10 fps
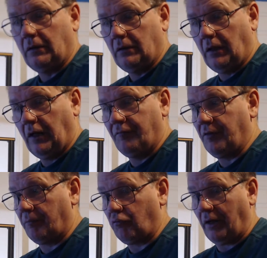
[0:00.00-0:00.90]
of
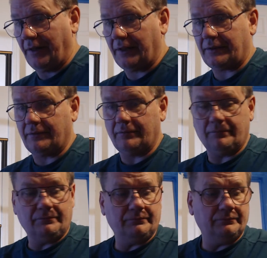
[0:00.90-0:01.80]
your product,
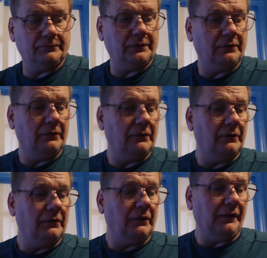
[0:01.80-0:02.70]

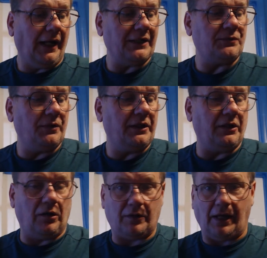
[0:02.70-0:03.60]
that's where you get
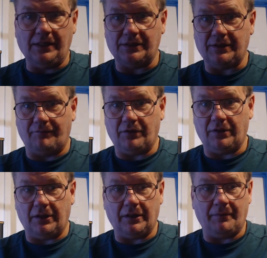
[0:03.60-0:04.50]
all kinds of stuff you can
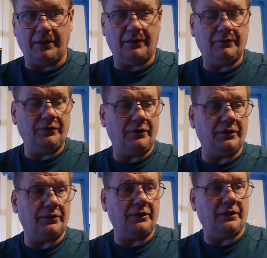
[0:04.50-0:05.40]
get. I mean, you
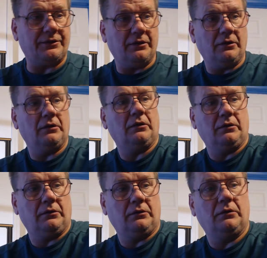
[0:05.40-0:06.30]
can get,
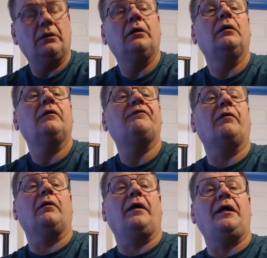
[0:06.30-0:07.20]

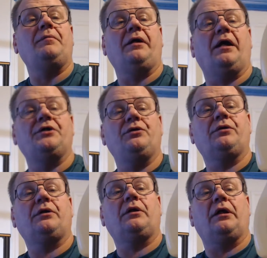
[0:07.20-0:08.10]
for ABS, you
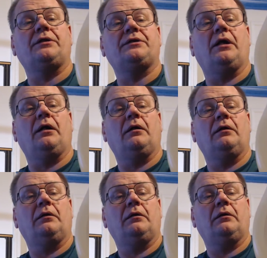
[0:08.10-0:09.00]
can get
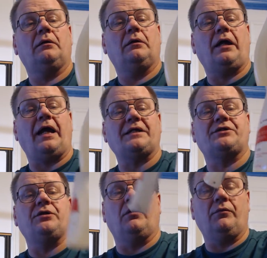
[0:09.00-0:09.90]

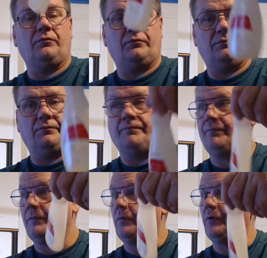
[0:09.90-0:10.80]
acetone,
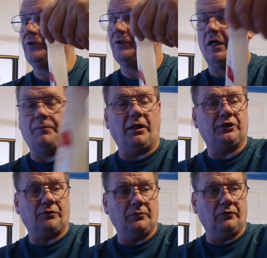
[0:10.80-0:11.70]
which is nail
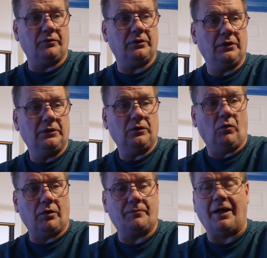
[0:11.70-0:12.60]
polish remover,
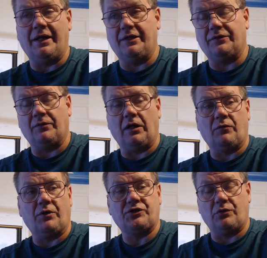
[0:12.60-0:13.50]
or buy it at the
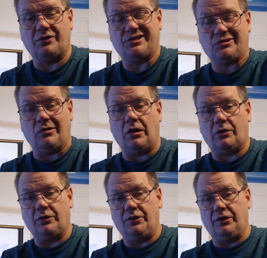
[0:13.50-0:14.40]
hardware store. It's
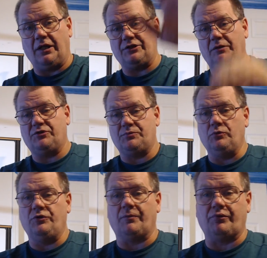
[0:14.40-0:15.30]
stronger. You can actually
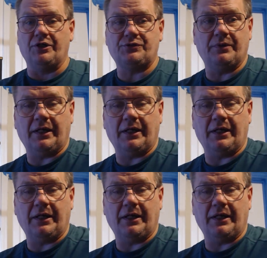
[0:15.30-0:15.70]
smooth your prints with that.